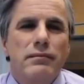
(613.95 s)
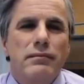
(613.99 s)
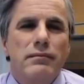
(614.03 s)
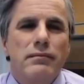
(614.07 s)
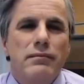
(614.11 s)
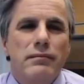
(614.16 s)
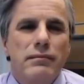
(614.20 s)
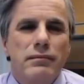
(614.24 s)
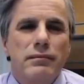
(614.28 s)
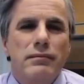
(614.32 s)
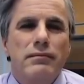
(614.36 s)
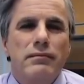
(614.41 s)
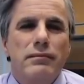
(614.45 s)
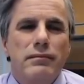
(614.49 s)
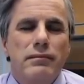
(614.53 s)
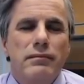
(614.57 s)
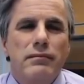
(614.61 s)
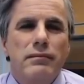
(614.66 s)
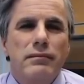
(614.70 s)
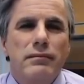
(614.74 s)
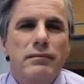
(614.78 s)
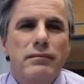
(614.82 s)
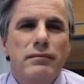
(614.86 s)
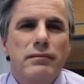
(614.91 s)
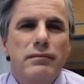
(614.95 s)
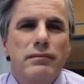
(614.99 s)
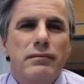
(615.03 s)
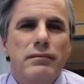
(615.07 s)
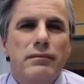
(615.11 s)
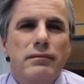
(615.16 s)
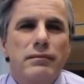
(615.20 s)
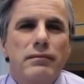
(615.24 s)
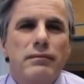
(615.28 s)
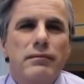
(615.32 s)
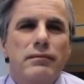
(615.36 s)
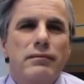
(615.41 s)

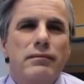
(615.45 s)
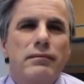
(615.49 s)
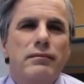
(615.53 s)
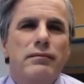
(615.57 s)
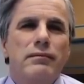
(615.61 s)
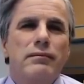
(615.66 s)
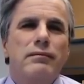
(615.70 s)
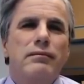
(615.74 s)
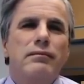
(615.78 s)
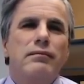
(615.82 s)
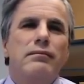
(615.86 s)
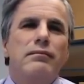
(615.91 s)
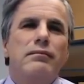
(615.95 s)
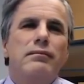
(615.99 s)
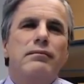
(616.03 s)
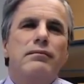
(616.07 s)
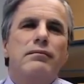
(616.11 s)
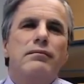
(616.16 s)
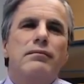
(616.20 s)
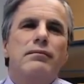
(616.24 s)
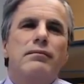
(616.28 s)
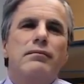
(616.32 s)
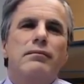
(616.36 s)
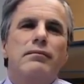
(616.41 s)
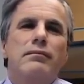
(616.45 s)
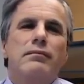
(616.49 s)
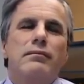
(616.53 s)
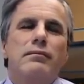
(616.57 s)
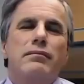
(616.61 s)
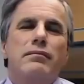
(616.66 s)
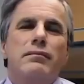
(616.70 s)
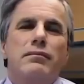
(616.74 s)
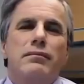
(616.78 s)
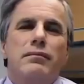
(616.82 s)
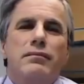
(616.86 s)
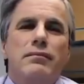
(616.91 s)

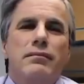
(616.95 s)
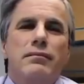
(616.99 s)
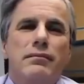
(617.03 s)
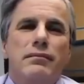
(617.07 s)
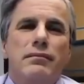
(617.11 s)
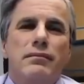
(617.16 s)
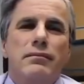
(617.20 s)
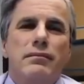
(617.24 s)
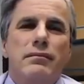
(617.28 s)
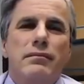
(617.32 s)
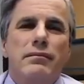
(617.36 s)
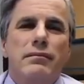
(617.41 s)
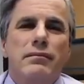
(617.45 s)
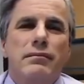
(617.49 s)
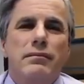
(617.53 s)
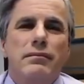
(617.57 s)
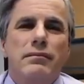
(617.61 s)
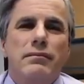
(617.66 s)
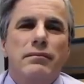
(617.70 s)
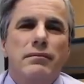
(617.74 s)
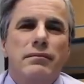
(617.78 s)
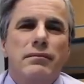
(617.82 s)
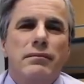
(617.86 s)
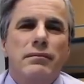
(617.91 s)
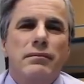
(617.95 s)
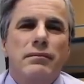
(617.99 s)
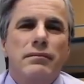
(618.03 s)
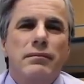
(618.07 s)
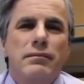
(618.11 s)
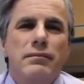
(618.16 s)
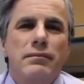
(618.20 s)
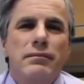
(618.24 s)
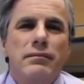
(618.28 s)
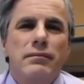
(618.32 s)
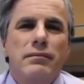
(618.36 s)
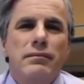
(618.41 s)

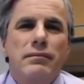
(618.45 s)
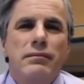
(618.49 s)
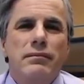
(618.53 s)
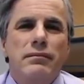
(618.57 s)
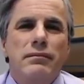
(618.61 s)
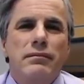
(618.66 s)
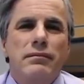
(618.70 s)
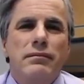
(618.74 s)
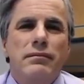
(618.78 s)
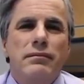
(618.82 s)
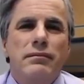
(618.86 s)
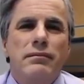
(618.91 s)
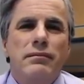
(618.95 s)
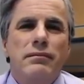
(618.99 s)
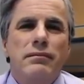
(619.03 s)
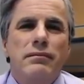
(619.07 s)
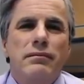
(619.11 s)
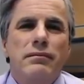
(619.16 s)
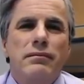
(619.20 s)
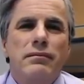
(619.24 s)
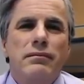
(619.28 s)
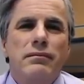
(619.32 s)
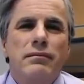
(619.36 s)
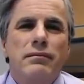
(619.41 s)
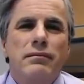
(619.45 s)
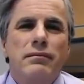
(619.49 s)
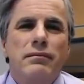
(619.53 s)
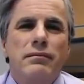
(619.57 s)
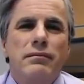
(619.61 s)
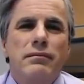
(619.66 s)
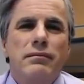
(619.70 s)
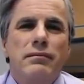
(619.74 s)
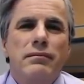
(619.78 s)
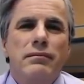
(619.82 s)
(not speaking)